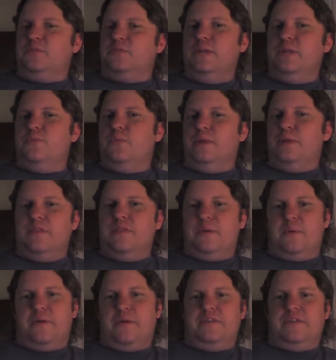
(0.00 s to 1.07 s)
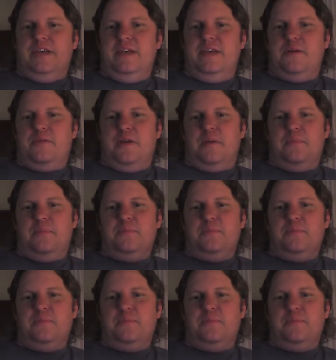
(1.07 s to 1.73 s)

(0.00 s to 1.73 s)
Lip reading: We didn't think we were gonna have to hear them.